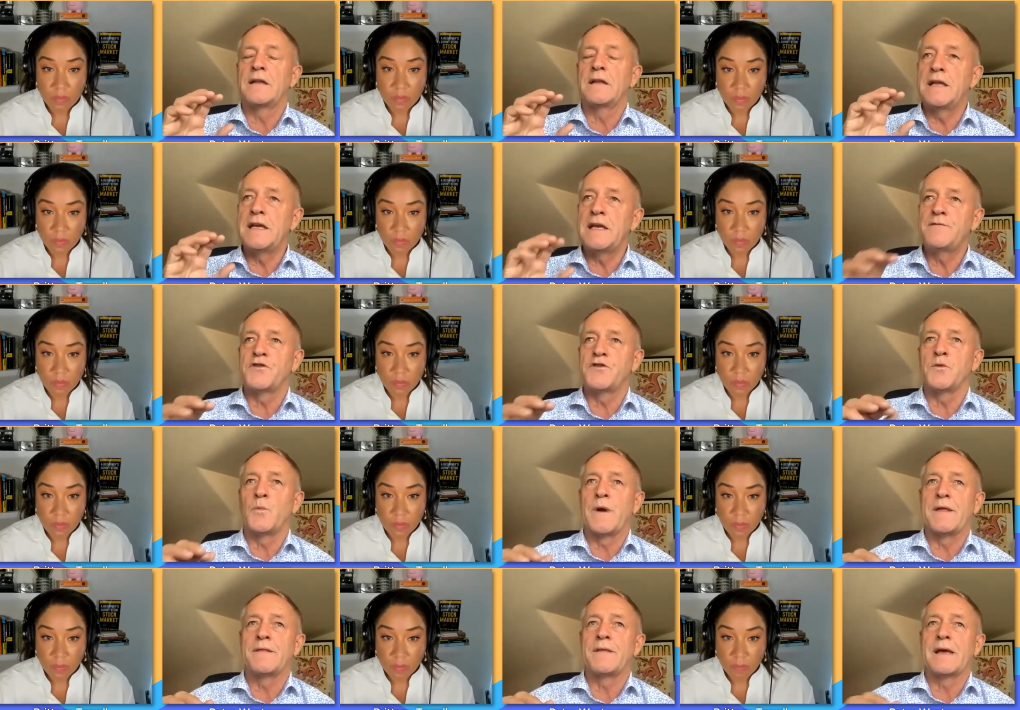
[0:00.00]
Speaker 1: leaves you
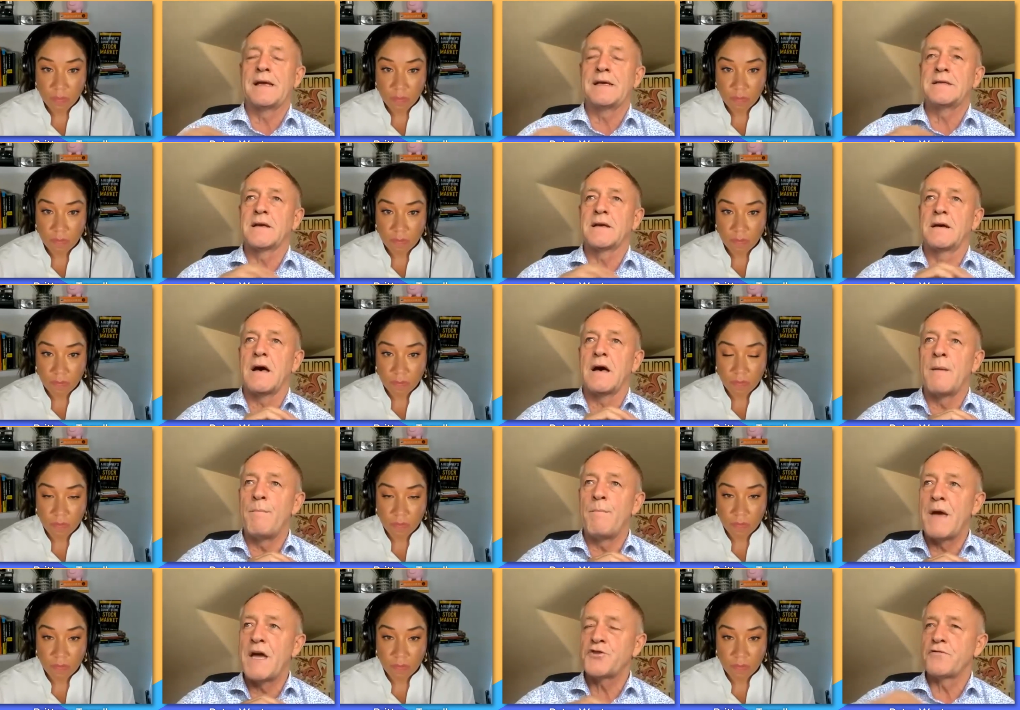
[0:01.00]
with is a, a
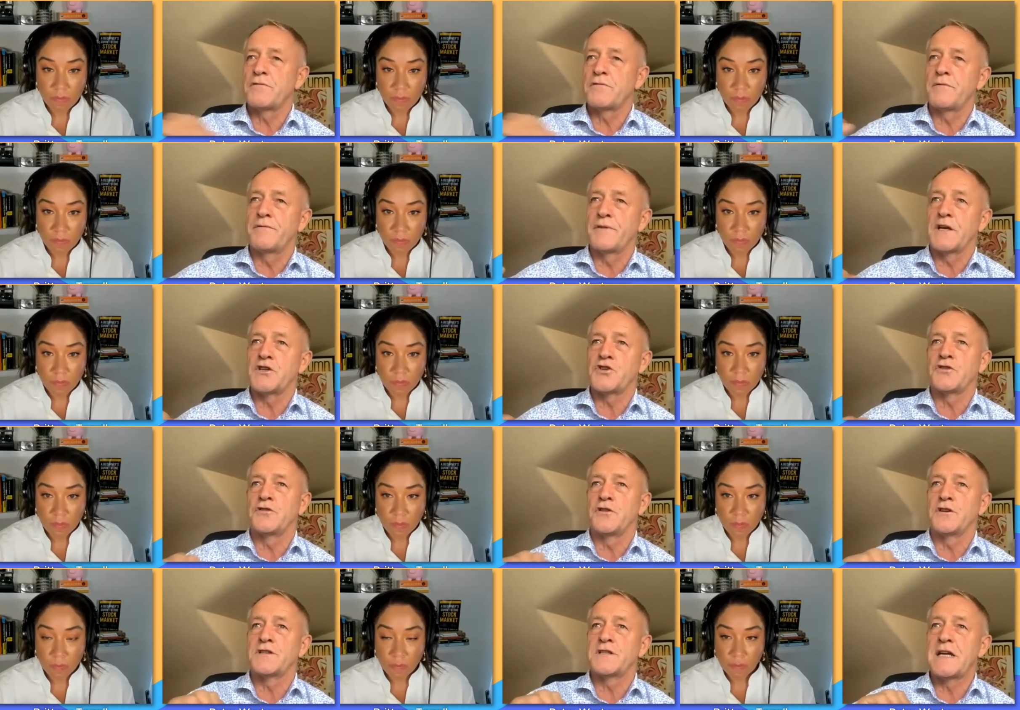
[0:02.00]
measure of inflation
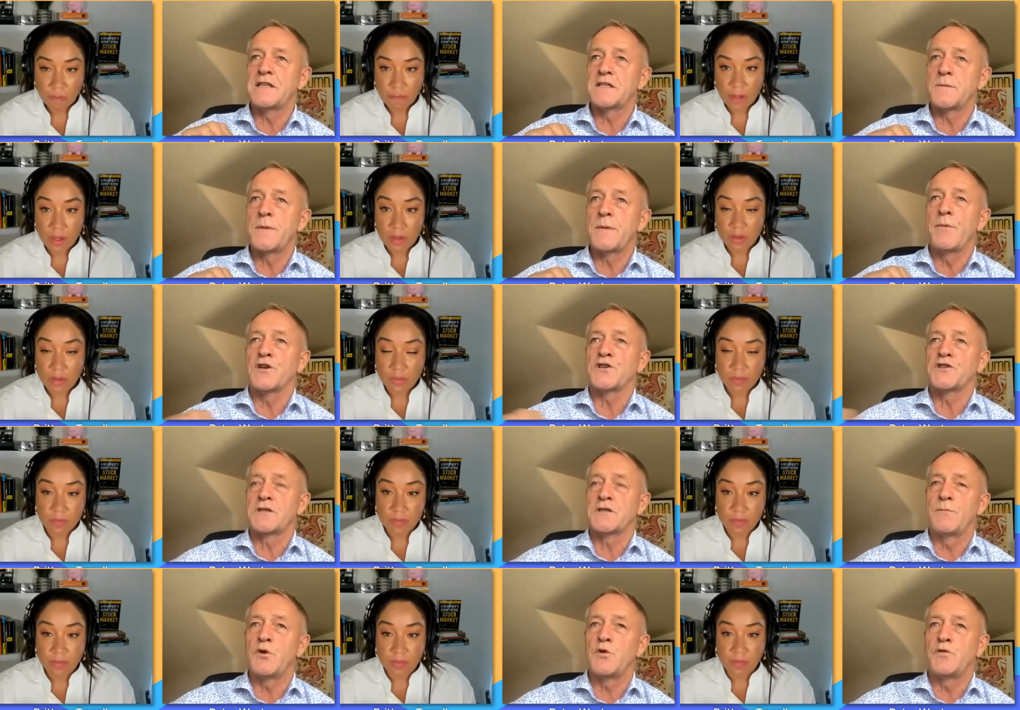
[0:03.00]
that tends to be much
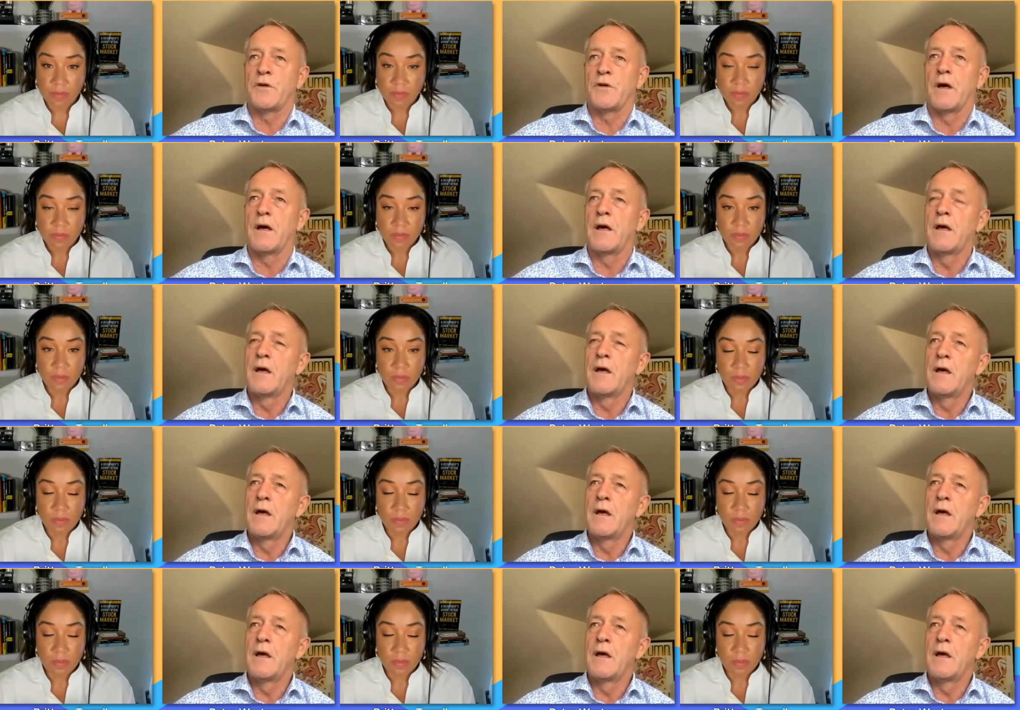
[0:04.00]
smoother,